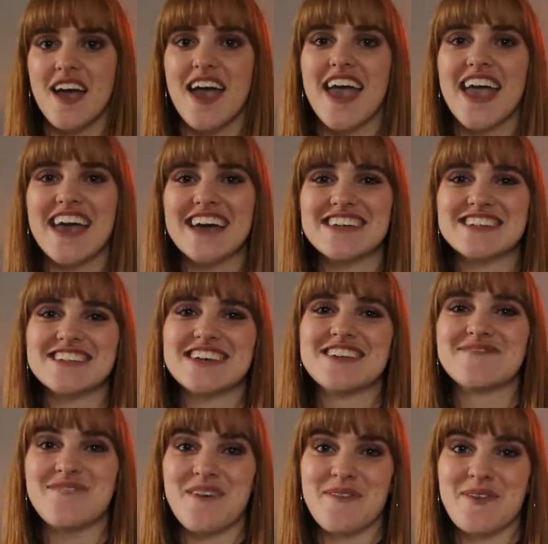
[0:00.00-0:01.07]
and
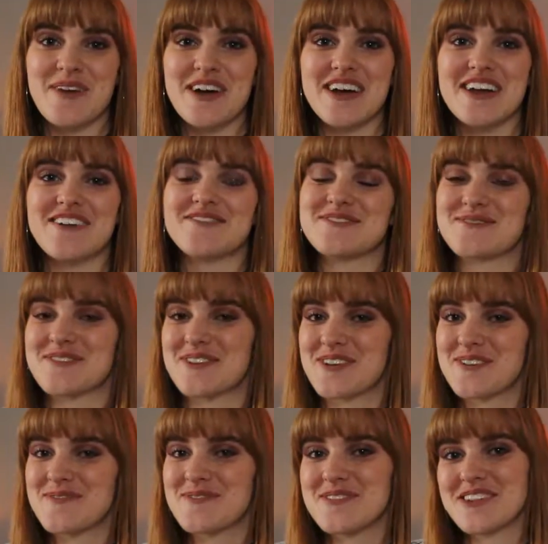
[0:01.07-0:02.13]
in February it was
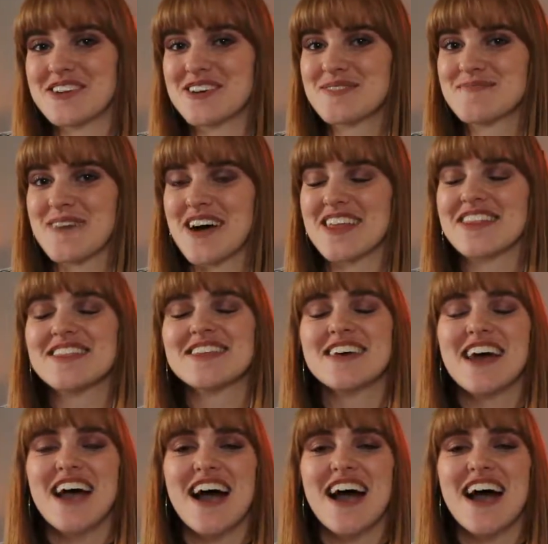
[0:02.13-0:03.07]
a really good month.